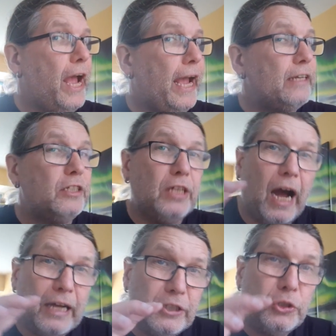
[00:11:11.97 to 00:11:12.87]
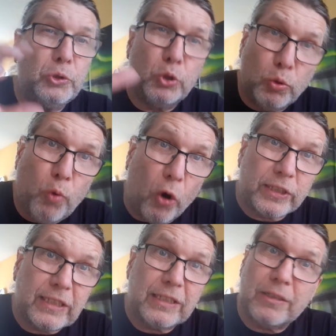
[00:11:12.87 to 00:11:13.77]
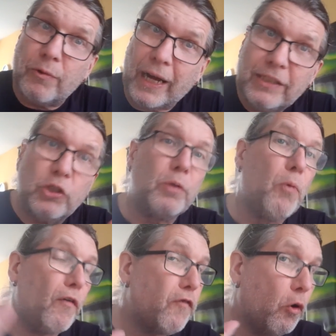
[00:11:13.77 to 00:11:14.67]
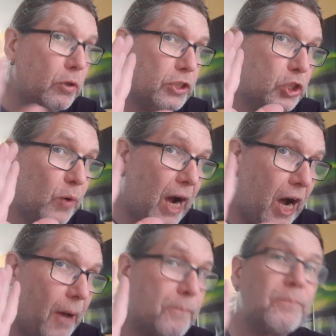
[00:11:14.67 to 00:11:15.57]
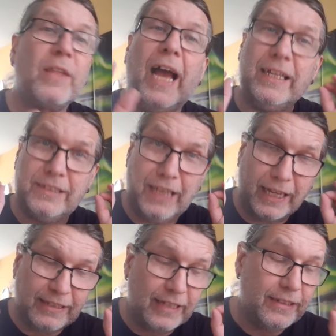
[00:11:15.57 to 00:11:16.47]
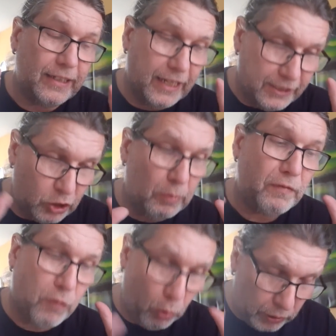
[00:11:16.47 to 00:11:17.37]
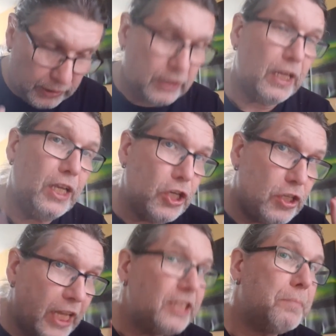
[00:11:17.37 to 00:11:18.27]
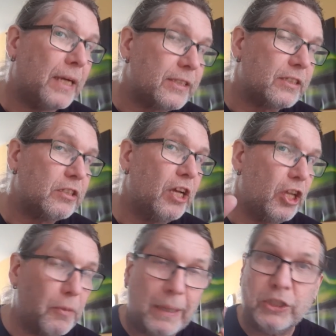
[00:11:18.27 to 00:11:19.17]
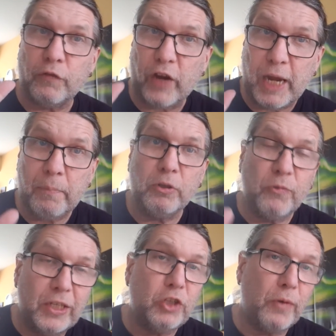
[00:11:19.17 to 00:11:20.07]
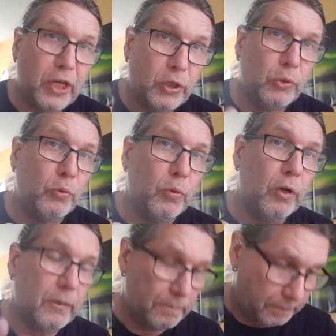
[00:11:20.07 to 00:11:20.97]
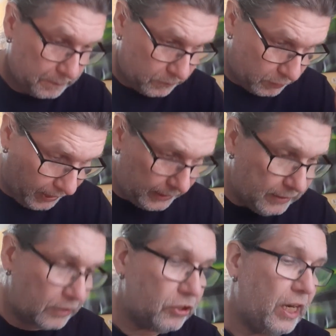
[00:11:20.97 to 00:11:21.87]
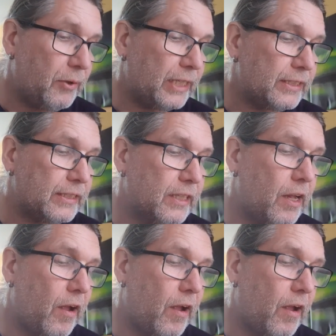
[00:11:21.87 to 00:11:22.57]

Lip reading: and guided you towards, right? So the more focused you are, as nice as it is to be focused in this month, the month of April 2022, right, Sagittarians,